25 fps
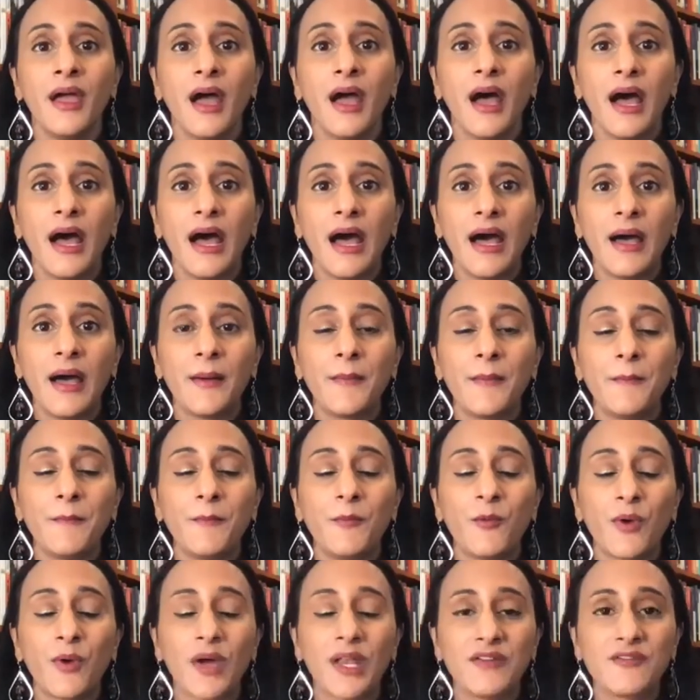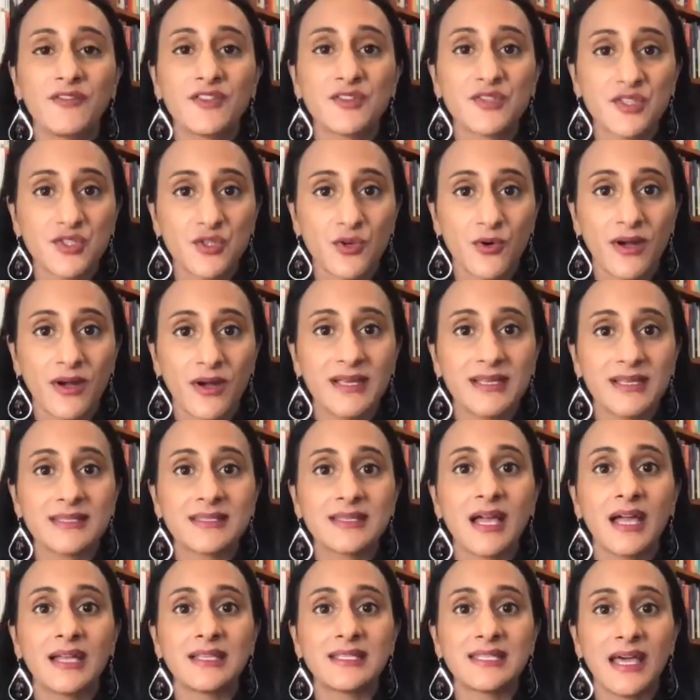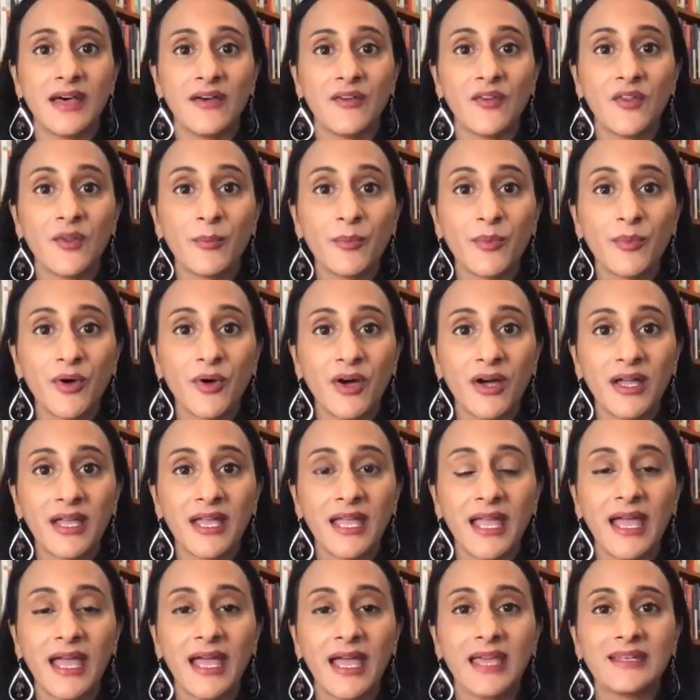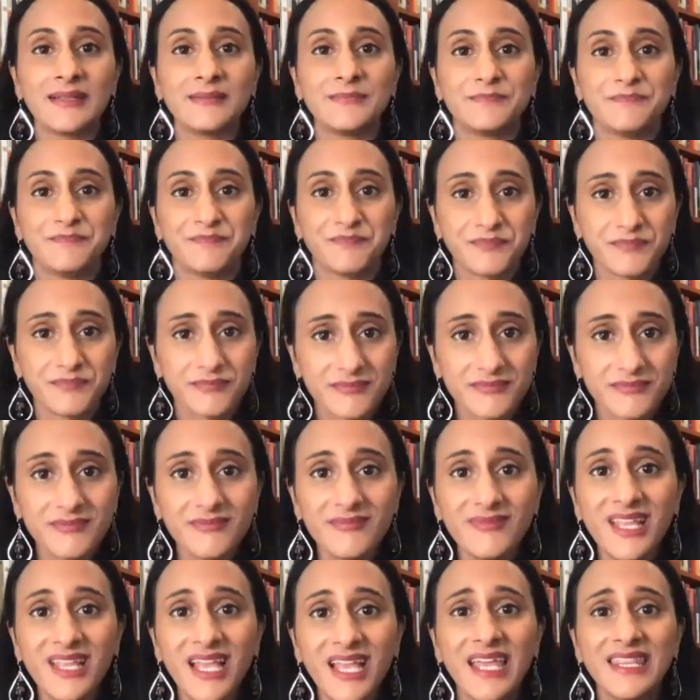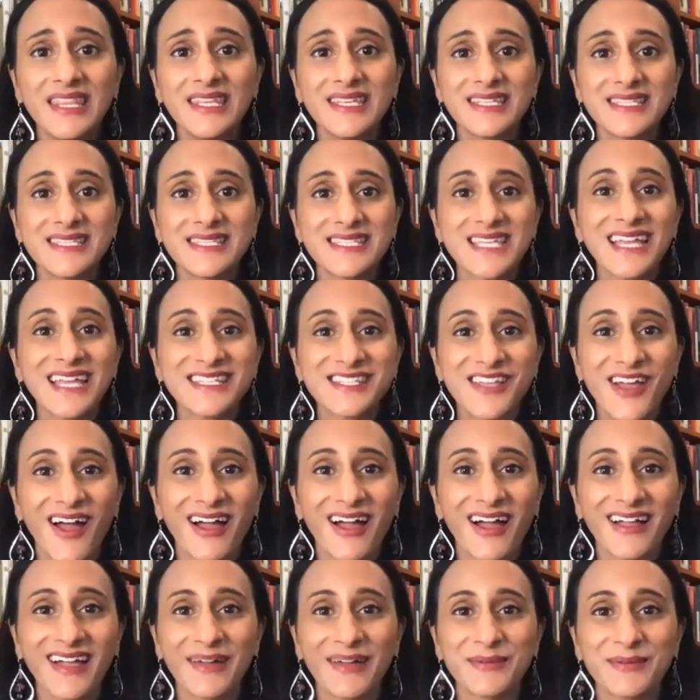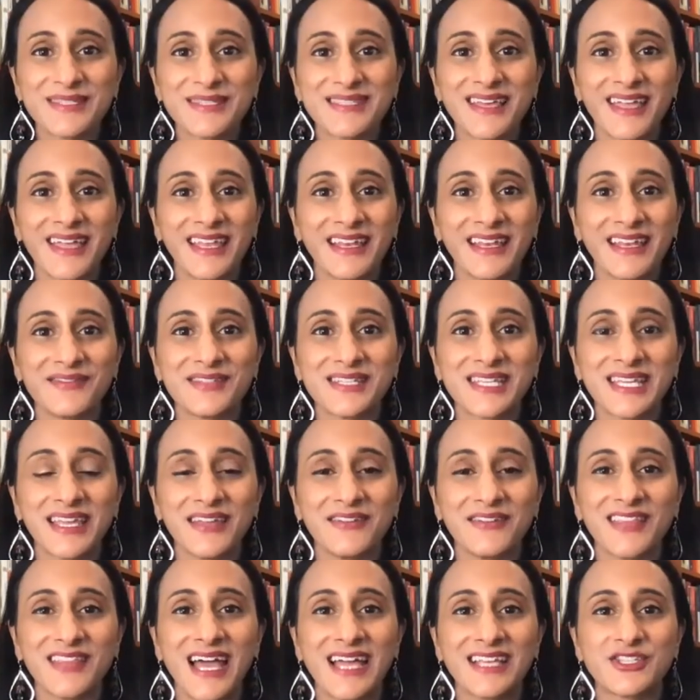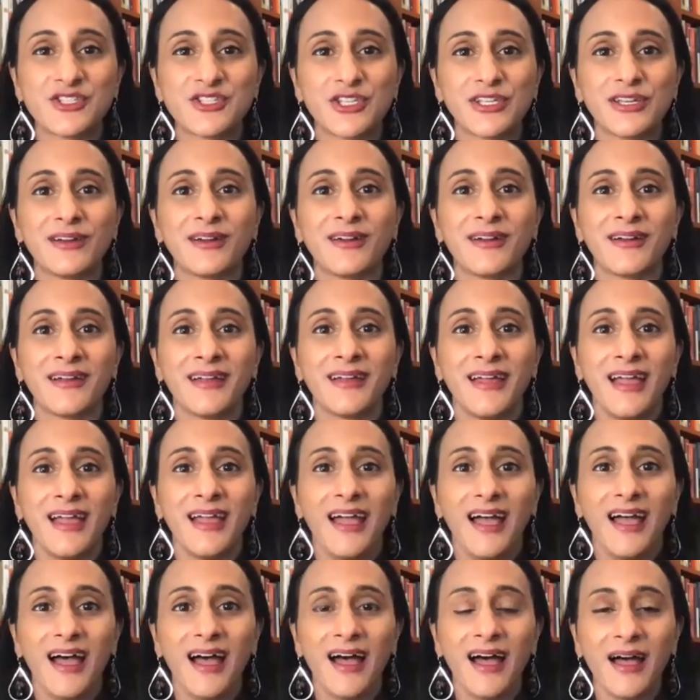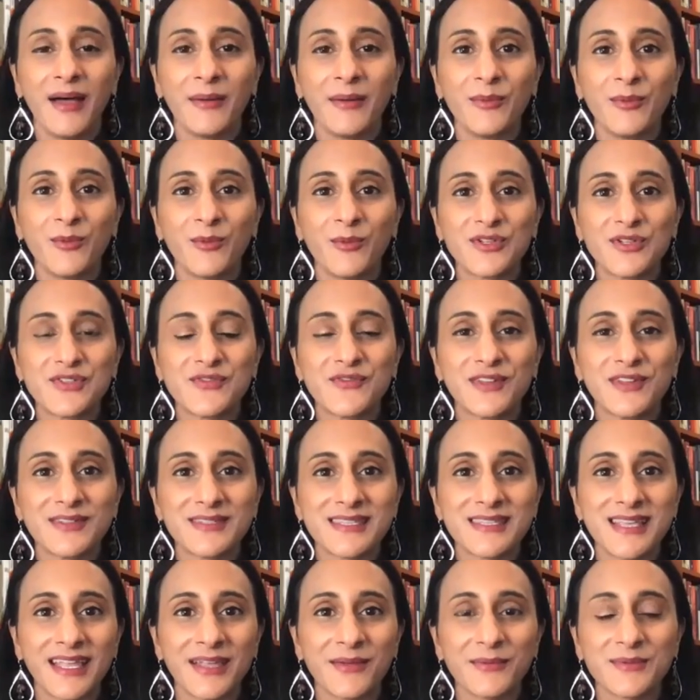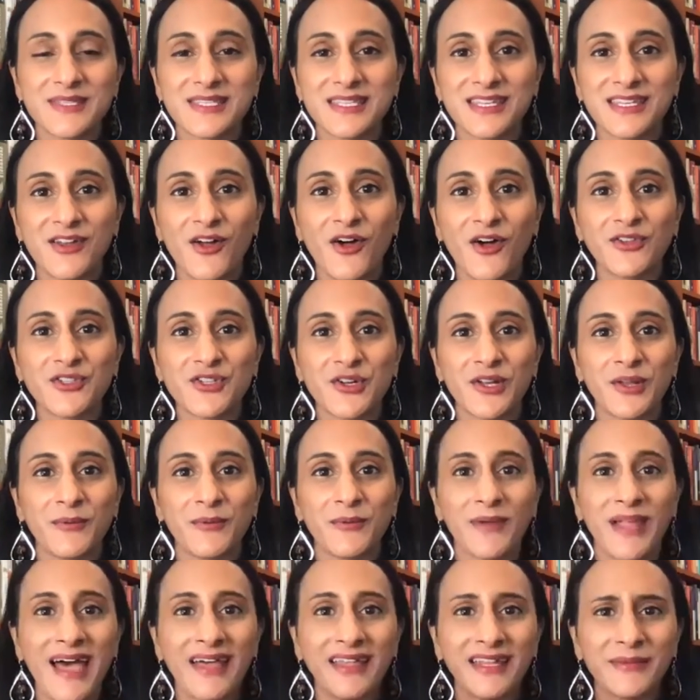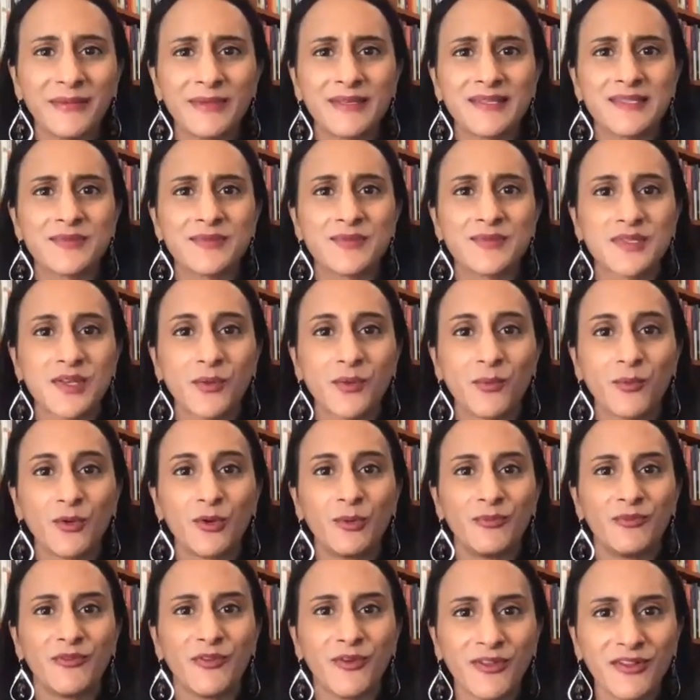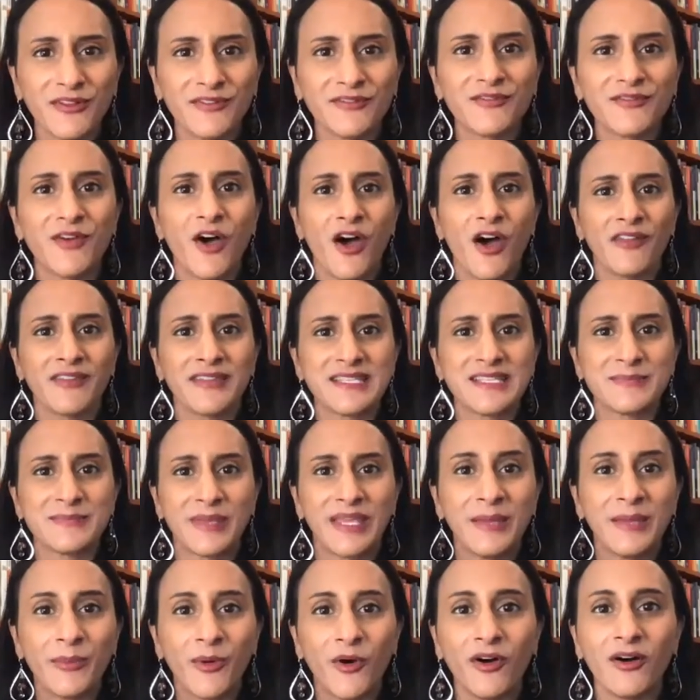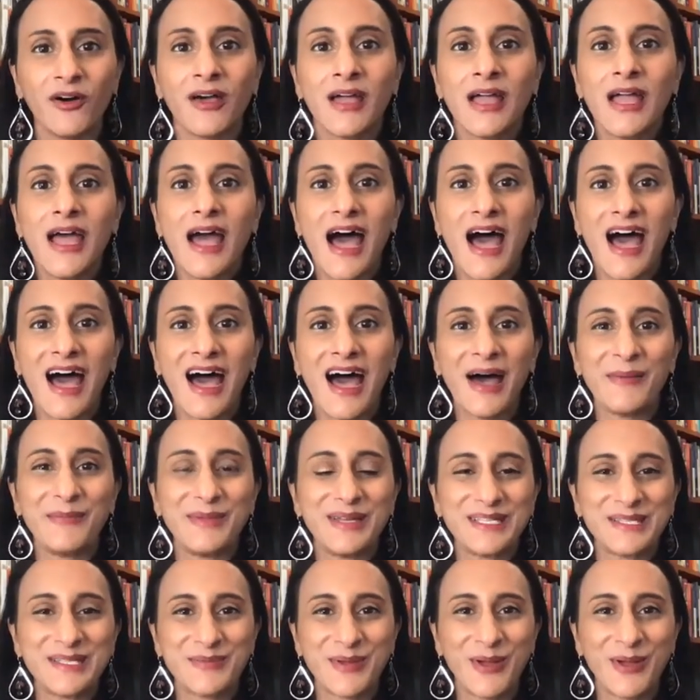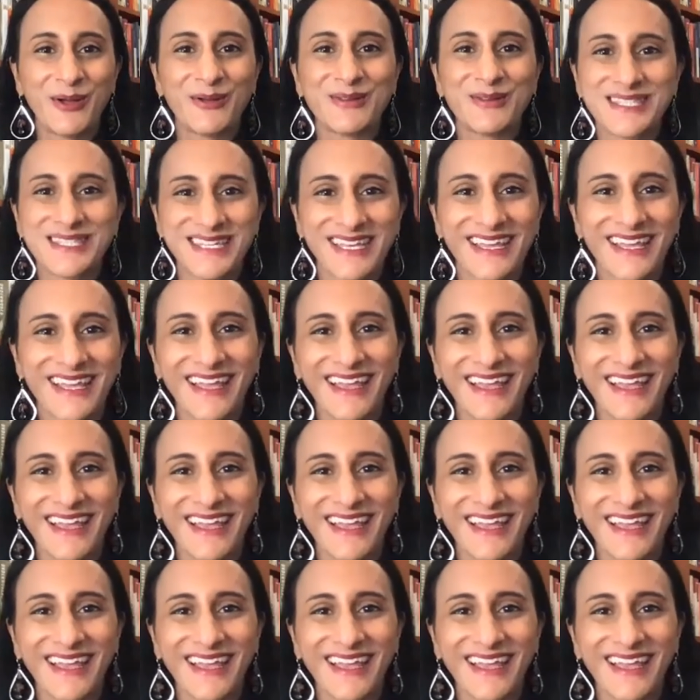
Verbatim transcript: uh, one of the stories I tell in the book and in this TED talk I was lucky enough to give last year, um, which feels like it was in an alternate reality because it was in a room full of all these people um, as opposed to